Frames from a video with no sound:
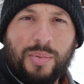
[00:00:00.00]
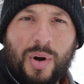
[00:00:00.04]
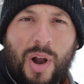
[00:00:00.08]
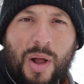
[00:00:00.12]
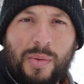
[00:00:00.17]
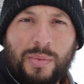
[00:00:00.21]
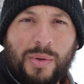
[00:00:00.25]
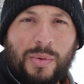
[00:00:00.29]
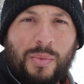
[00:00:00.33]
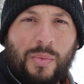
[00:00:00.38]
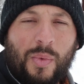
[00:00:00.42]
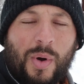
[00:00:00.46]
The
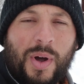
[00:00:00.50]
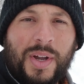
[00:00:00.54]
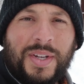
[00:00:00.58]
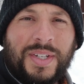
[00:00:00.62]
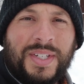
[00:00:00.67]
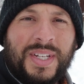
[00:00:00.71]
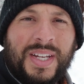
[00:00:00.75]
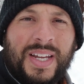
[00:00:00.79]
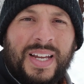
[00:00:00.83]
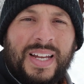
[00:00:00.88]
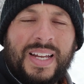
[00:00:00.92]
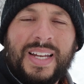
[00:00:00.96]
problem
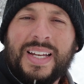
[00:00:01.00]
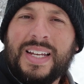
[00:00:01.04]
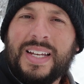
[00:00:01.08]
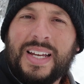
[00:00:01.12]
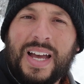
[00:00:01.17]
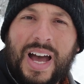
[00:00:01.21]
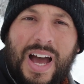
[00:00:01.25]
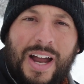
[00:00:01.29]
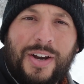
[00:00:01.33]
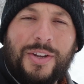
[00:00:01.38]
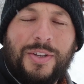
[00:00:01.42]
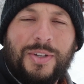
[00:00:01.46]
was,
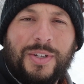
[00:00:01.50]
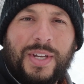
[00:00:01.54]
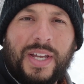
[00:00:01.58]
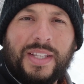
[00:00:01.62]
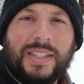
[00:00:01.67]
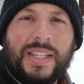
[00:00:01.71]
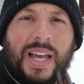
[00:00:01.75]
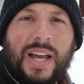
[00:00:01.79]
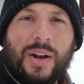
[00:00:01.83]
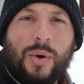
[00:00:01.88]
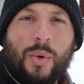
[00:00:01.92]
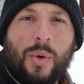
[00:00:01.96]
how do you
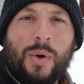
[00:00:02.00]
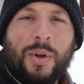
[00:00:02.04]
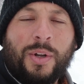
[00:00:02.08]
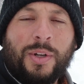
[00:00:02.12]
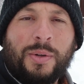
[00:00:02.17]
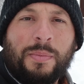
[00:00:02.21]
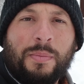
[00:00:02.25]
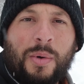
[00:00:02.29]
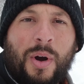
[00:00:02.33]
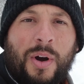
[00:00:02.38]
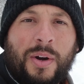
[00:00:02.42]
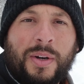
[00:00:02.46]
get that oil
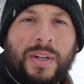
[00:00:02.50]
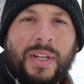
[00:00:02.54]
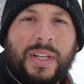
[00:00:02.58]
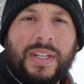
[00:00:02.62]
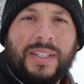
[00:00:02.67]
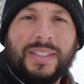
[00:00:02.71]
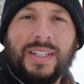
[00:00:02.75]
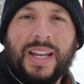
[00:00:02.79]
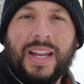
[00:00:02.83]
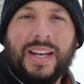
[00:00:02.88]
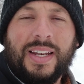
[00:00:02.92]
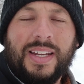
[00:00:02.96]
to
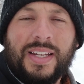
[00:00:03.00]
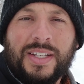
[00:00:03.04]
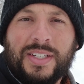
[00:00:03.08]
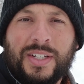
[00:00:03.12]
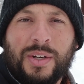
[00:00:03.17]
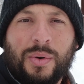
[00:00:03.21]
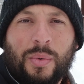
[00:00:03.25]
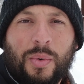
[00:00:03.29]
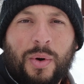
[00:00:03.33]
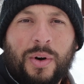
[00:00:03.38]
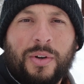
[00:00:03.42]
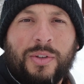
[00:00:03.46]
market, and
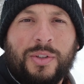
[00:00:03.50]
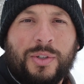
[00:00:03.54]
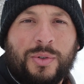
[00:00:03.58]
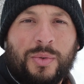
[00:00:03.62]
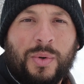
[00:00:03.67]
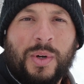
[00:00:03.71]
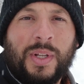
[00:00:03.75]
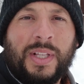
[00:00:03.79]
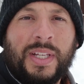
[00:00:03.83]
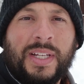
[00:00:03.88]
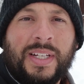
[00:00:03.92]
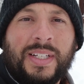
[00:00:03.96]
is it worth
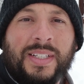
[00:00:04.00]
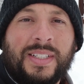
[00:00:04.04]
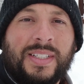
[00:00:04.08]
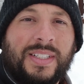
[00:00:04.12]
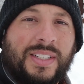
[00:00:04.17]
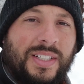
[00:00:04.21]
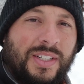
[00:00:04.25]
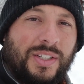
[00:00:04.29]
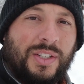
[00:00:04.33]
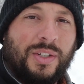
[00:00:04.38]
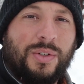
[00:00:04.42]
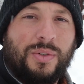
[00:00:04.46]
drilling
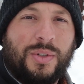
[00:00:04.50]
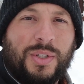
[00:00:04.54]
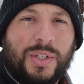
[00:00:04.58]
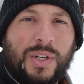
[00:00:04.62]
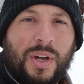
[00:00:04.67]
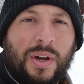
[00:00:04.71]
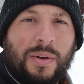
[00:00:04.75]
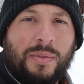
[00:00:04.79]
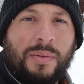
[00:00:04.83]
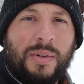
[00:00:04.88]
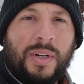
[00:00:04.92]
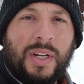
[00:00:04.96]
to do
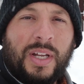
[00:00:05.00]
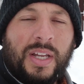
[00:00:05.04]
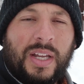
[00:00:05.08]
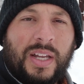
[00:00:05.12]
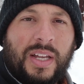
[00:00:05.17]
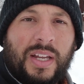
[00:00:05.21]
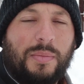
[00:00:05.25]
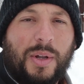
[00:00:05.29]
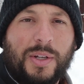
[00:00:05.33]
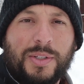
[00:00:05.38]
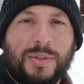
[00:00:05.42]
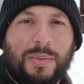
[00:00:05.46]
so?
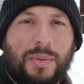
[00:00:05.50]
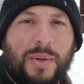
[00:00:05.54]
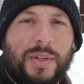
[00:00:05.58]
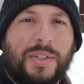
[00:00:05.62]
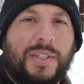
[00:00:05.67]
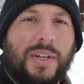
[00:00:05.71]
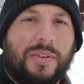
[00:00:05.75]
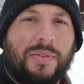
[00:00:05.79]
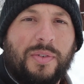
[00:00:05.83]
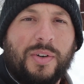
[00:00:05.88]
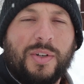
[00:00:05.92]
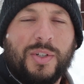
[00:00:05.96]
Multiple
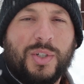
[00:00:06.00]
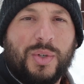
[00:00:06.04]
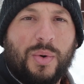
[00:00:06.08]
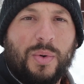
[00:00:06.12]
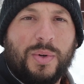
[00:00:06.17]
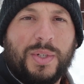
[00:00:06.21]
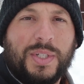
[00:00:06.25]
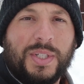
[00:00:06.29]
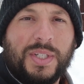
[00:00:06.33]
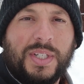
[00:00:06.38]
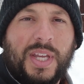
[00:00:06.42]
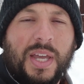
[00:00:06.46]
different
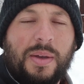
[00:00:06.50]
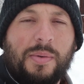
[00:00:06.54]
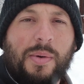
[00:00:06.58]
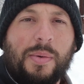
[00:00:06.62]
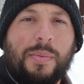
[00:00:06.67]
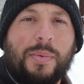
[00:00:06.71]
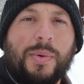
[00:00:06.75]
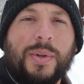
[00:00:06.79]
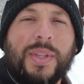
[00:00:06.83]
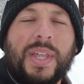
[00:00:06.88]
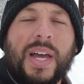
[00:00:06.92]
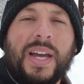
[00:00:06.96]
sources came
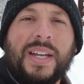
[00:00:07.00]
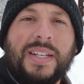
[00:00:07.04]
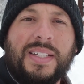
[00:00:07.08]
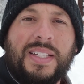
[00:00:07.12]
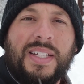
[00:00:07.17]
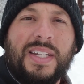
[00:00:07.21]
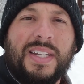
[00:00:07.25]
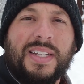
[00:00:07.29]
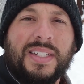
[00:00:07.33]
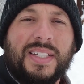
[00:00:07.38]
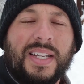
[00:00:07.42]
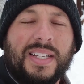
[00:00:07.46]
up with
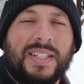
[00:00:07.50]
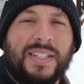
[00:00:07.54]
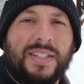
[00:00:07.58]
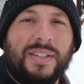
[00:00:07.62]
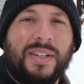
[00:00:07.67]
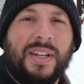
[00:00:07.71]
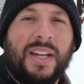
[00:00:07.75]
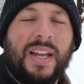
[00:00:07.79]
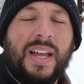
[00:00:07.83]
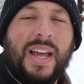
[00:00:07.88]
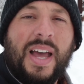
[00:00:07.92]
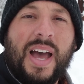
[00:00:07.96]
ideas as
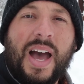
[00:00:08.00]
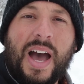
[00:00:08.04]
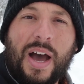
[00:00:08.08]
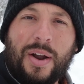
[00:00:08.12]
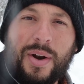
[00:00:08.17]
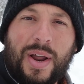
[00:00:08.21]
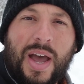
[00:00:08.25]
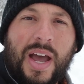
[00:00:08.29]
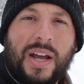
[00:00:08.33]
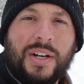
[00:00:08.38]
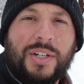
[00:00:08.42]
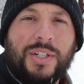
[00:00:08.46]
to
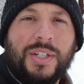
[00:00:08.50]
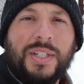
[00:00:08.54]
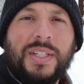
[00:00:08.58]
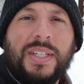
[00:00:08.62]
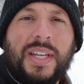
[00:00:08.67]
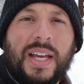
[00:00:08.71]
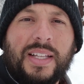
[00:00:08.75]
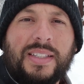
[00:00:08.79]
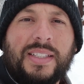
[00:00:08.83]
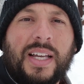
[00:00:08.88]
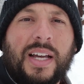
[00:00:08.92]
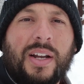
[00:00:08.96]
how to actually
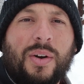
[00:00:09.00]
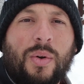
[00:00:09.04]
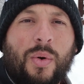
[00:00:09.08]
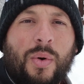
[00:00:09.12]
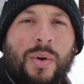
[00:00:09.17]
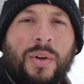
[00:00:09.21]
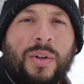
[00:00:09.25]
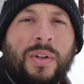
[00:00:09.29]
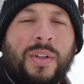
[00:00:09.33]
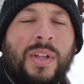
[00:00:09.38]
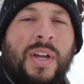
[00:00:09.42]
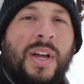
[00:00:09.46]
get that
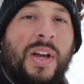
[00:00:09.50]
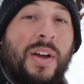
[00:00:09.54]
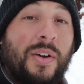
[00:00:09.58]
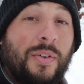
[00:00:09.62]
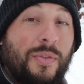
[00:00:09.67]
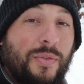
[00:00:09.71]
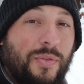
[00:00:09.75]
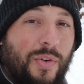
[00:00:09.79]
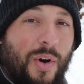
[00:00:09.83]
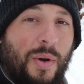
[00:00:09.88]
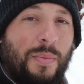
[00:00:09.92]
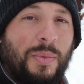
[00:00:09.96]
oil
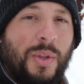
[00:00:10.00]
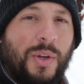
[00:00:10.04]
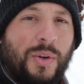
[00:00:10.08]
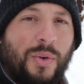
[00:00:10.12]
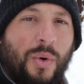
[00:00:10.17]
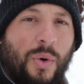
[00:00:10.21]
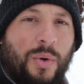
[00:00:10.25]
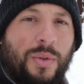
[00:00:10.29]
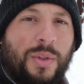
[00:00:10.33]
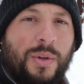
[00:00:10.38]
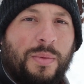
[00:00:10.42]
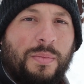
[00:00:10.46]
from the
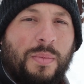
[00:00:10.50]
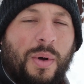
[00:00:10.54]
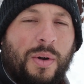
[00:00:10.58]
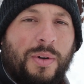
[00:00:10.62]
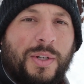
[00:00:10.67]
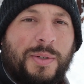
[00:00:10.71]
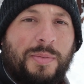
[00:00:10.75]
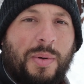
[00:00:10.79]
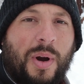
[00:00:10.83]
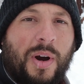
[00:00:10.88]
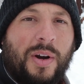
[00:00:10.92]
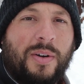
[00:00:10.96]

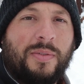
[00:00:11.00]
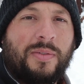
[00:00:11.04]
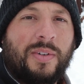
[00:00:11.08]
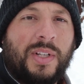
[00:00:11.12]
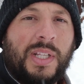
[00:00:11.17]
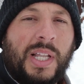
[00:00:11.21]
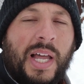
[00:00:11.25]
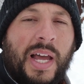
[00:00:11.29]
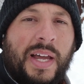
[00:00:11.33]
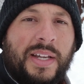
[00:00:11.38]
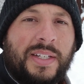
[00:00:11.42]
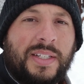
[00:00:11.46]
northernmost part of
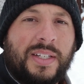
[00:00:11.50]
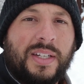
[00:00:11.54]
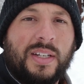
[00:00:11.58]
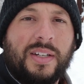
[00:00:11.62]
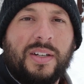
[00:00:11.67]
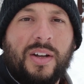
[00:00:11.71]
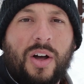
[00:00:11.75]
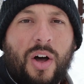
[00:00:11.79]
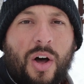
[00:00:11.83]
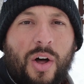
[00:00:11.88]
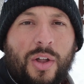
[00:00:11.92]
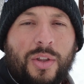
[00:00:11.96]

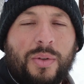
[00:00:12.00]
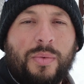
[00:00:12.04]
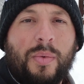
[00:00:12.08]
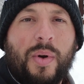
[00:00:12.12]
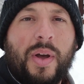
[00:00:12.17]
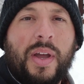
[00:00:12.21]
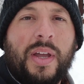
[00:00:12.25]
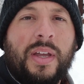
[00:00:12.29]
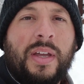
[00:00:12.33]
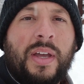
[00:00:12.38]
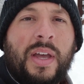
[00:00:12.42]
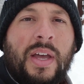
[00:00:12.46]
Alaska all the
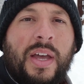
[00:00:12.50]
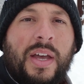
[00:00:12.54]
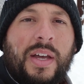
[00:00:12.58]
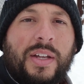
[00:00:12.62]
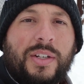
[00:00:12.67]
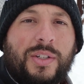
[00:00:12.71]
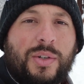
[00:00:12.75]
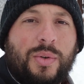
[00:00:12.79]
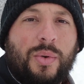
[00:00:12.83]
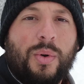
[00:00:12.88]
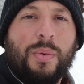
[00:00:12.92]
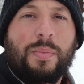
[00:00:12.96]
way
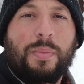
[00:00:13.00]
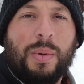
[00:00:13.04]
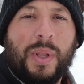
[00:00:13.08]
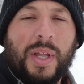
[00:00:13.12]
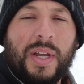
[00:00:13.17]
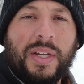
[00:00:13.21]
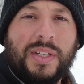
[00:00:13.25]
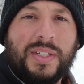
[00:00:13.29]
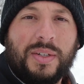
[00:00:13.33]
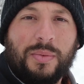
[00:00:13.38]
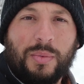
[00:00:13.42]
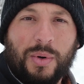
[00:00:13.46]
to a
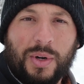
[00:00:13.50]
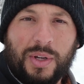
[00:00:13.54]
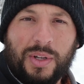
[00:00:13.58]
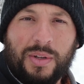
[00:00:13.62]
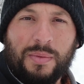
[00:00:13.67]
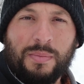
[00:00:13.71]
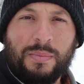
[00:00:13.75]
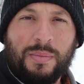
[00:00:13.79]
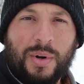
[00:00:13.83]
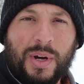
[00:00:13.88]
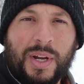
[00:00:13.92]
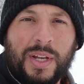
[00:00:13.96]
place where you
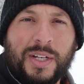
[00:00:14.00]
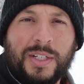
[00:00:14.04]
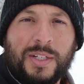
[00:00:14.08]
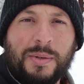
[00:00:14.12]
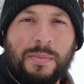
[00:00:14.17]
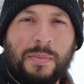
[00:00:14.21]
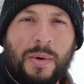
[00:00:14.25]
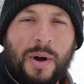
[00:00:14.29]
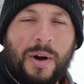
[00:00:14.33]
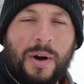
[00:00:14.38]
can bring it to